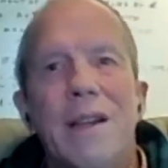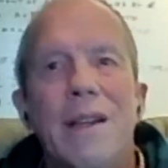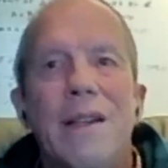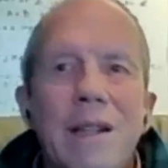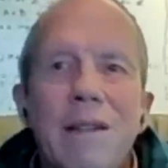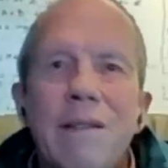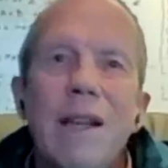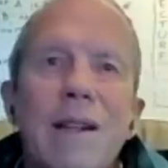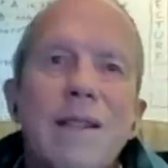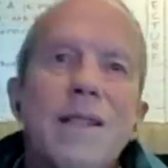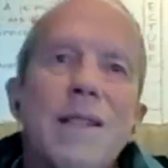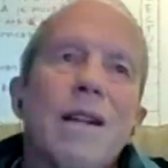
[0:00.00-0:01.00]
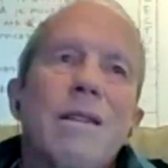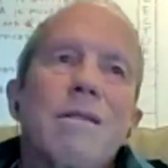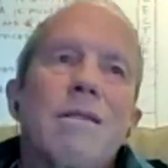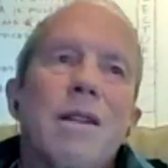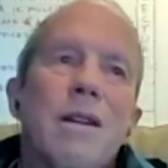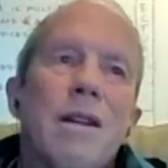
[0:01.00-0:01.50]
And then, I
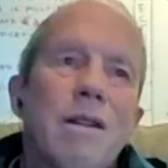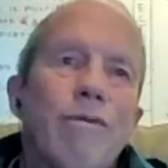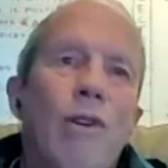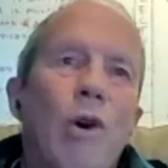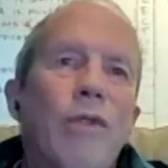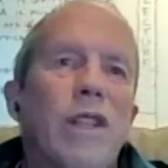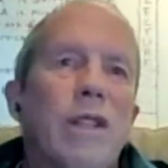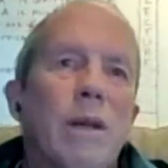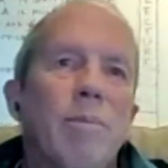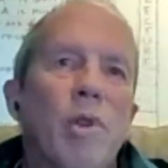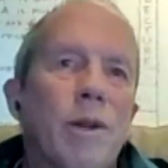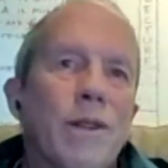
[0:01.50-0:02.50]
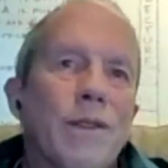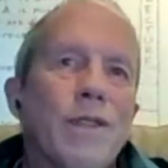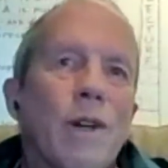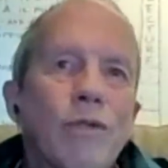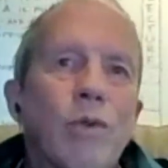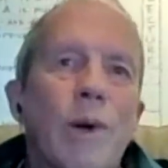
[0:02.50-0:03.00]
started uh, evolving them, not in
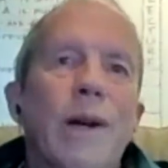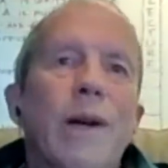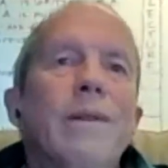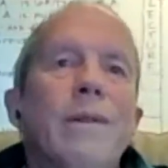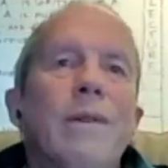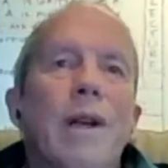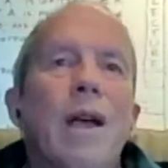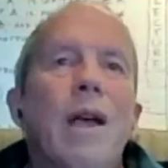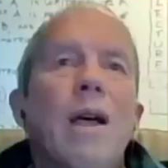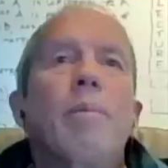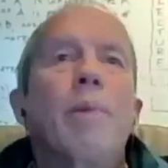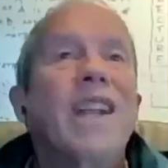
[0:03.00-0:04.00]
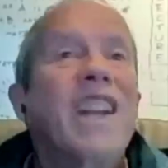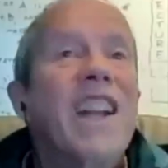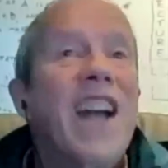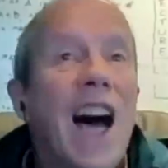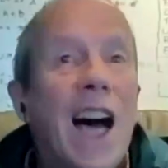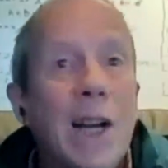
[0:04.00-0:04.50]
software, but in
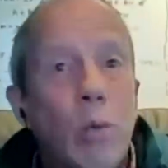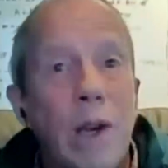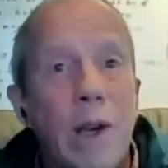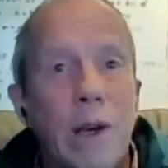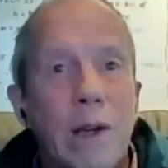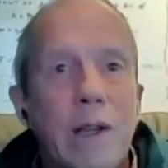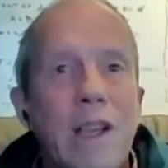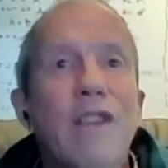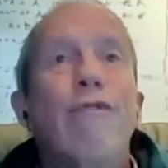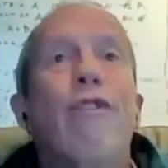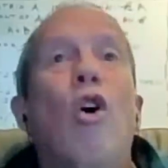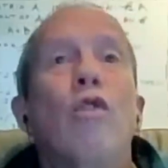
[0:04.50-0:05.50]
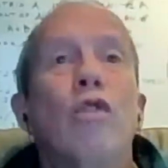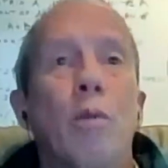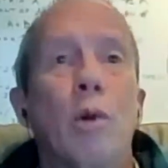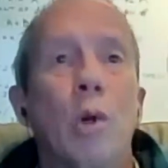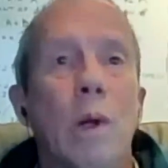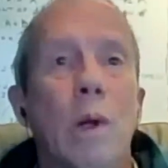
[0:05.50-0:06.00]
hardware,
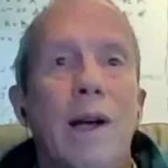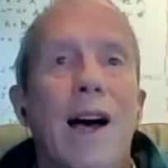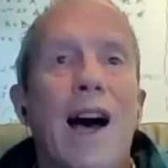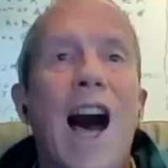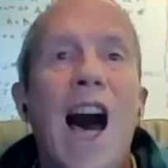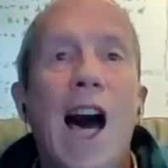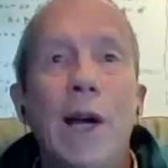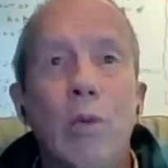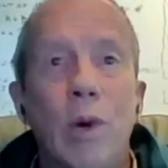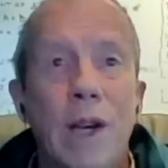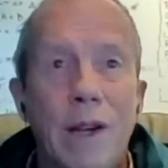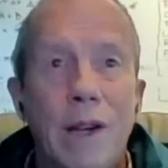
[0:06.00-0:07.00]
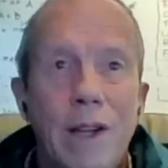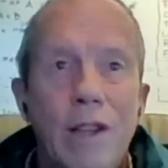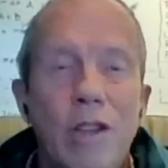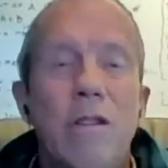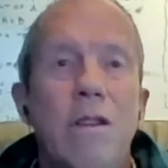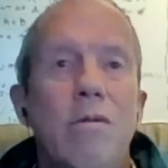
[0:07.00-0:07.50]
evolvable hardware.
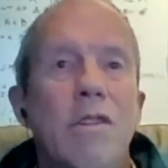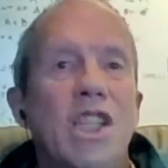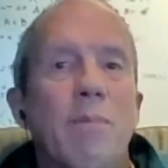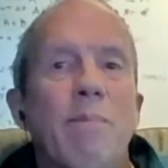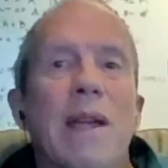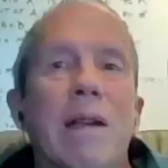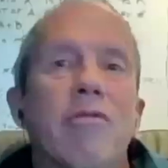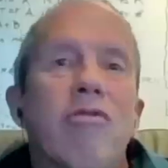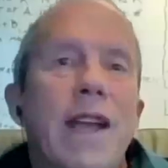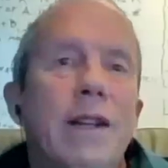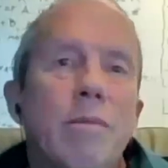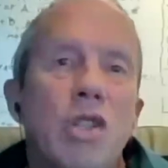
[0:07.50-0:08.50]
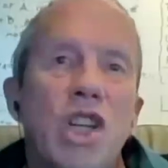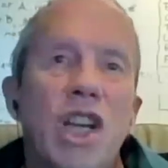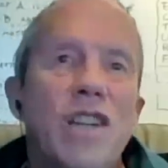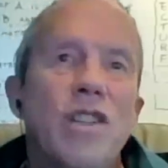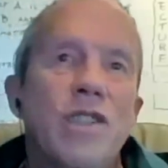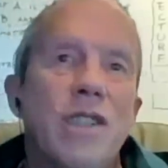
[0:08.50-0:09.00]
You, you just make random
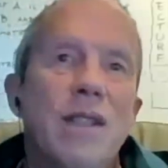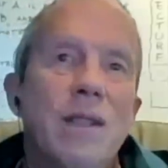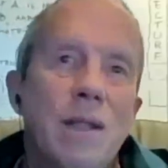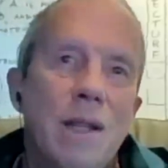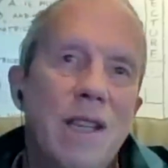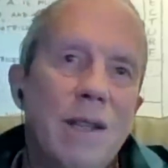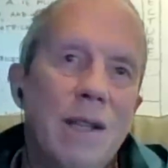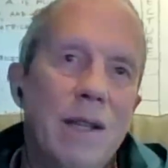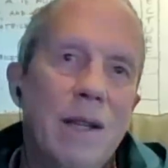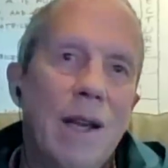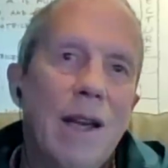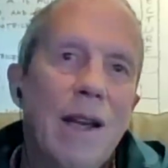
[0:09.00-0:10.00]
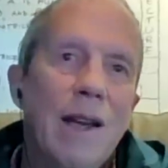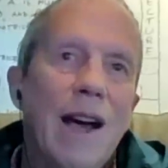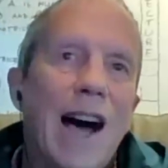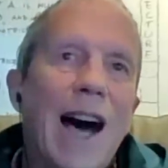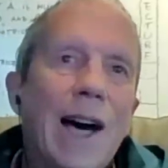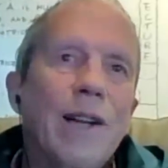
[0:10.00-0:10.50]
changes in, in the
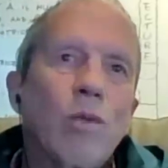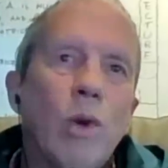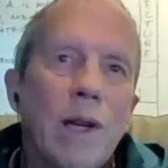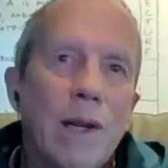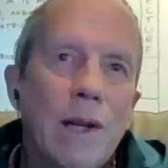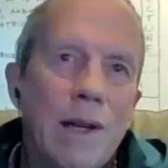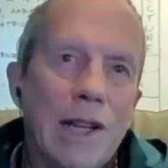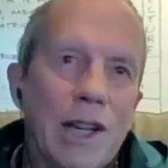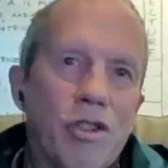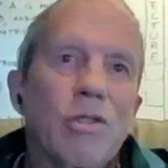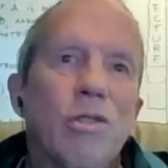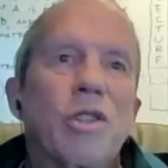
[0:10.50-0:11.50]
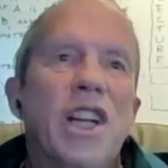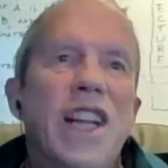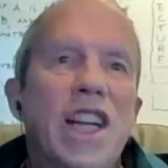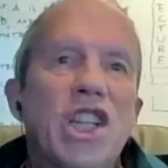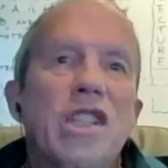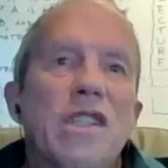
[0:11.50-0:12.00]
hardware electrical
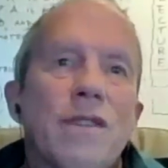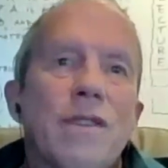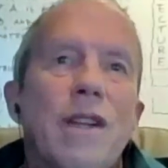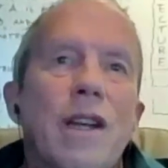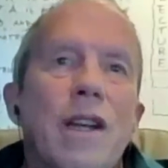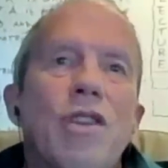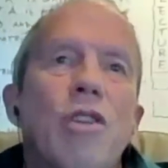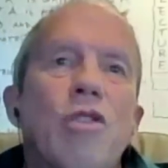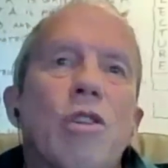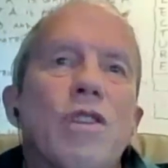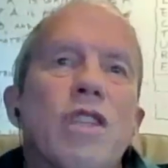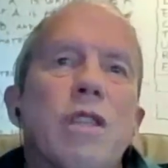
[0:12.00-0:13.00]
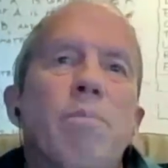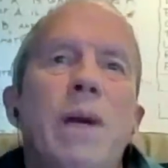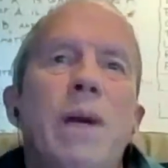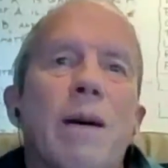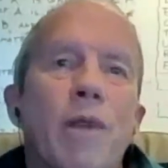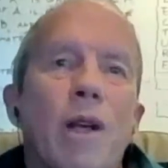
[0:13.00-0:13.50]
connections. And so you could
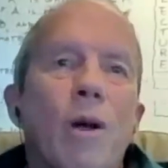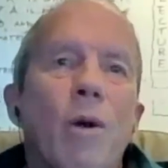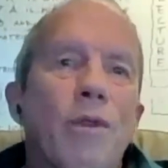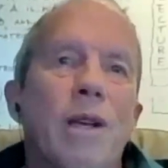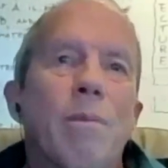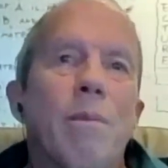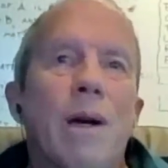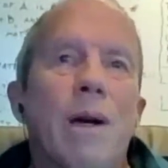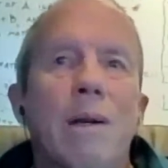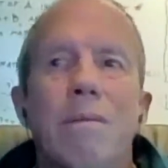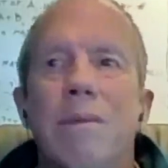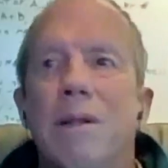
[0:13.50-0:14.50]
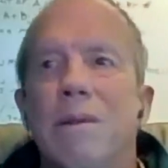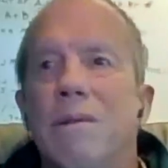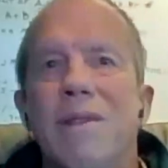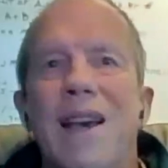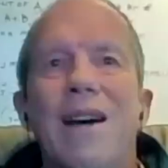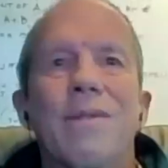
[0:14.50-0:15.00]
speed up the whole thing by oh,
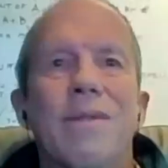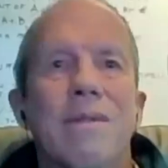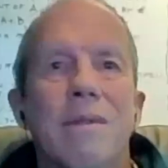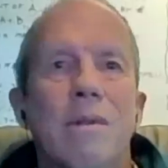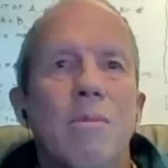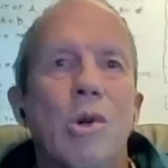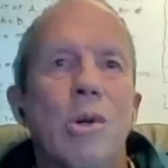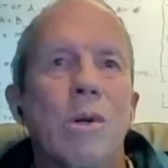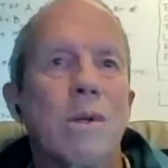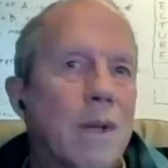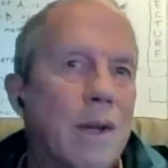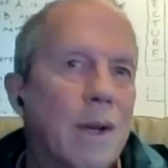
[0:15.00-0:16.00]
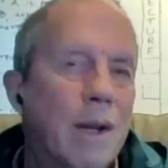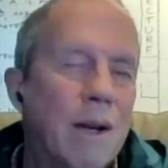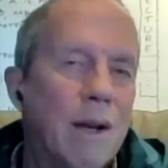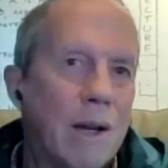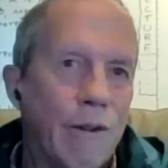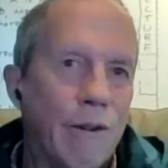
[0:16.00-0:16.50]
thousands or more
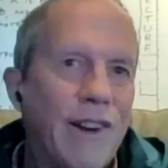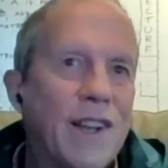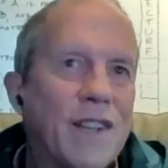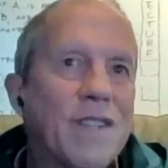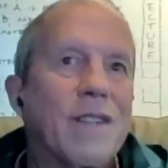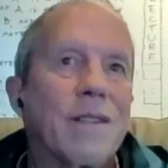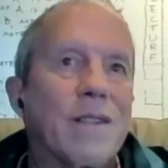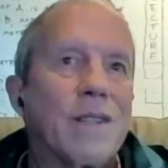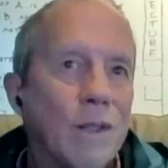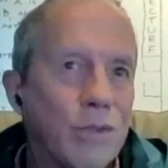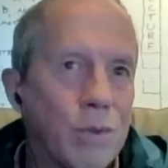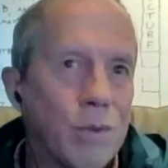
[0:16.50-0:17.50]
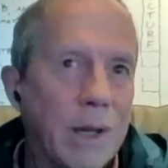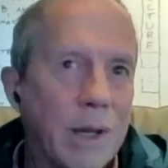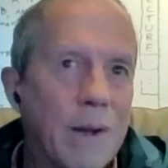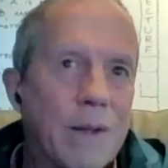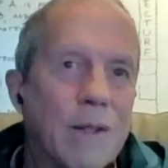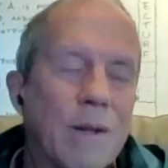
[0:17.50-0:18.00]
uh, faster than software.
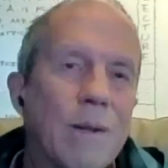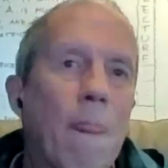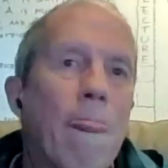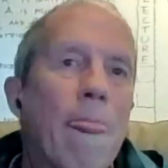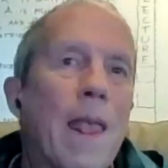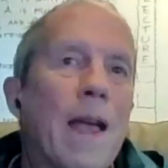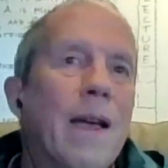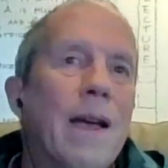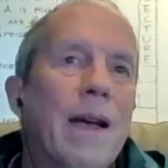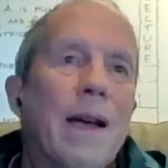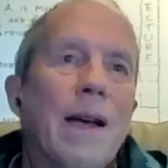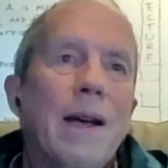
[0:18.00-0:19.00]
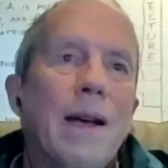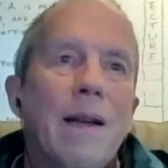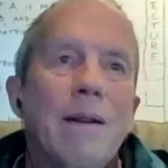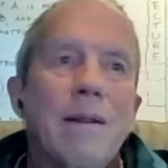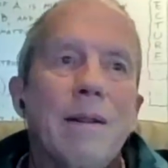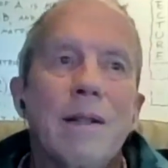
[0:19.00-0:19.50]
So,
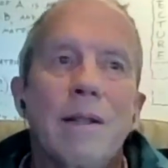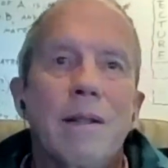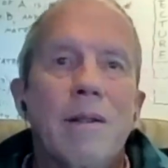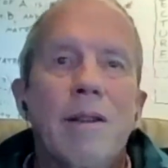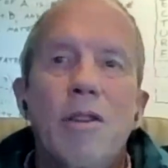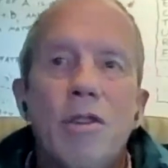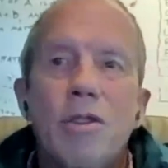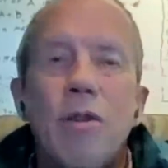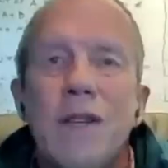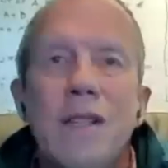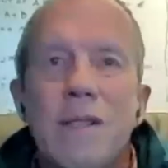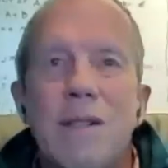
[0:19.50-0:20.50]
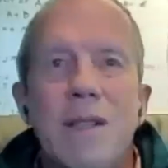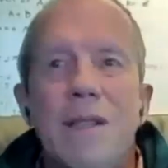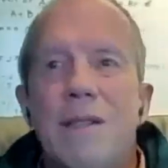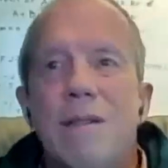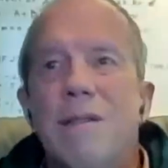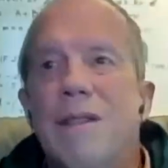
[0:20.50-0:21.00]
and uh, yeah, so these,
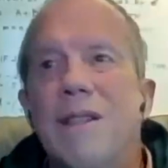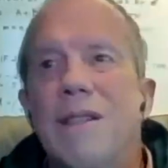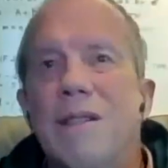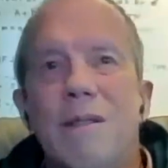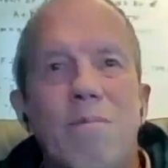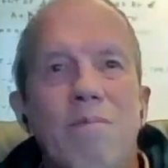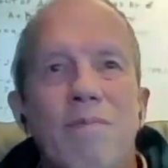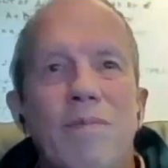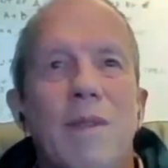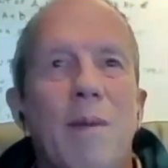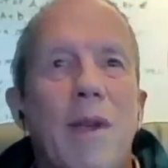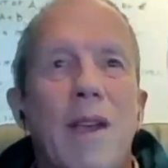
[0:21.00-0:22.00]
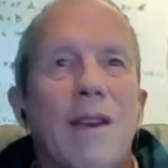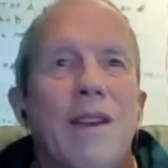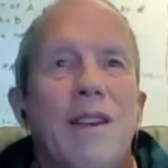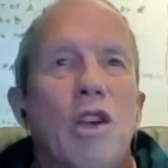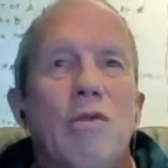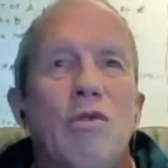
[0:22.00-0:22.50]
these, these,
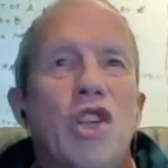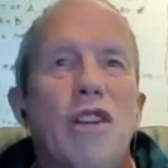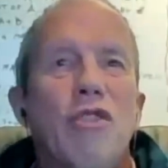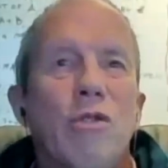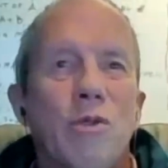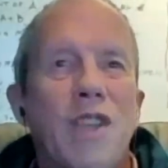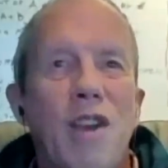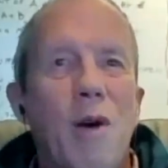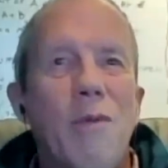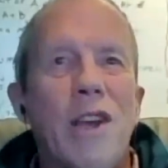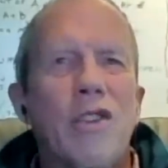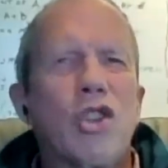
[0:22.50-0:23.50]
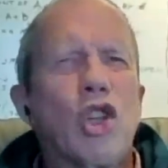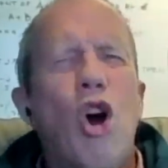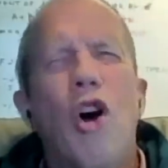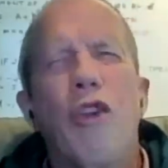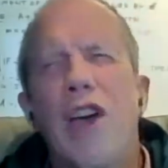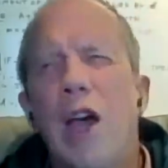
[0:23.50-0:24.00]
you know, generals, yeah, that,
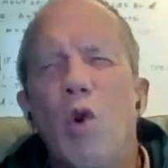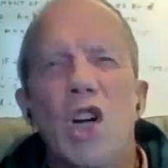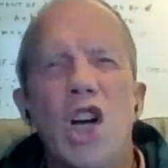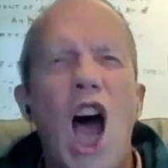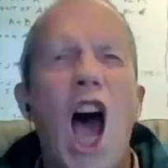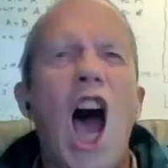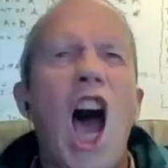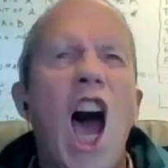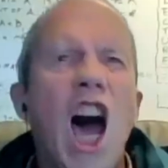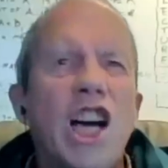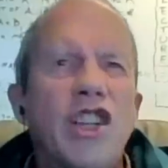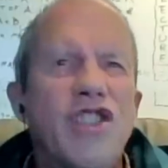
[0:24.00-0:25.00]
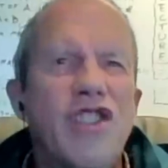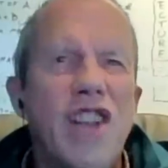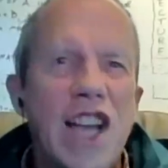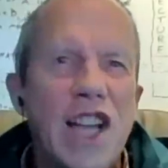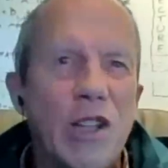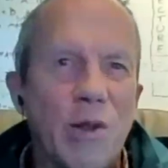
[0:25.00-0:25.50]
God, they were hard as
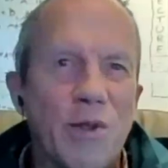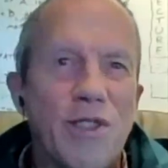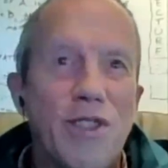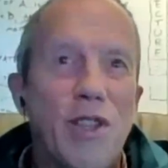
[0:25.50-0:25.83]
nails.